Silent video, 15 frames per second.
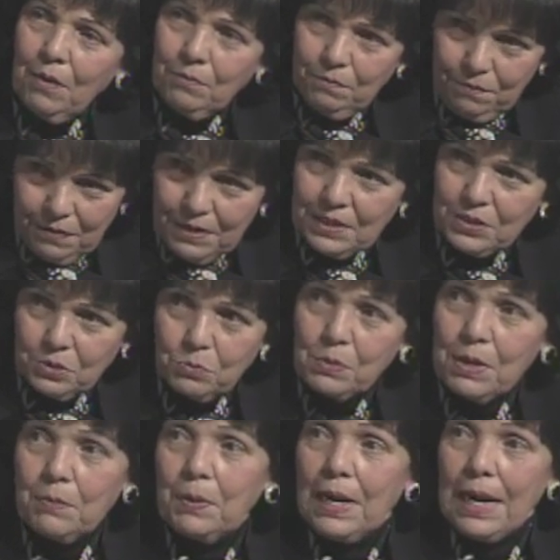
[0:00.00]
first
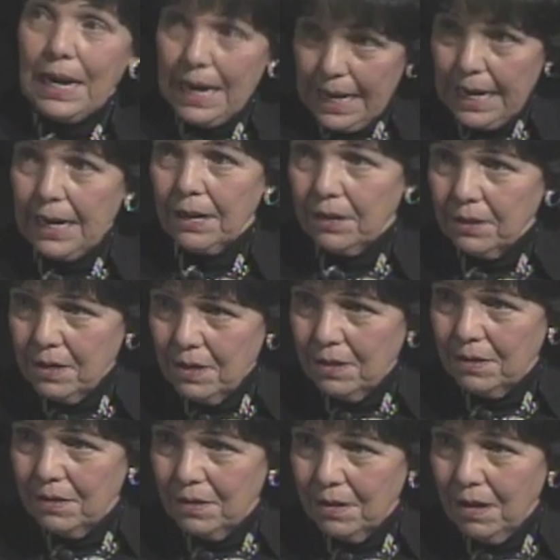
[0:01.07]
we will learn
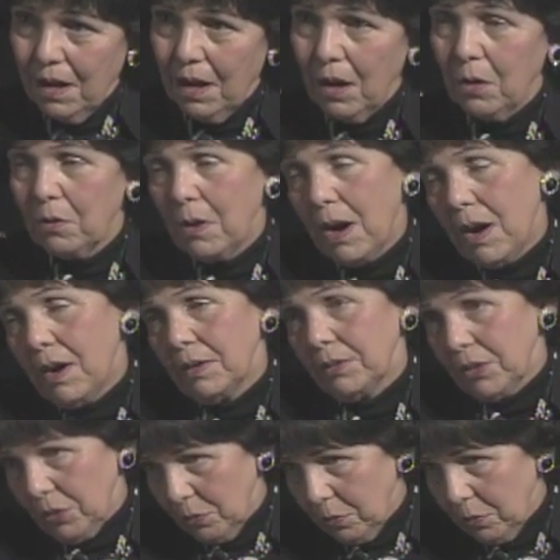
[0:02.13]
how hard it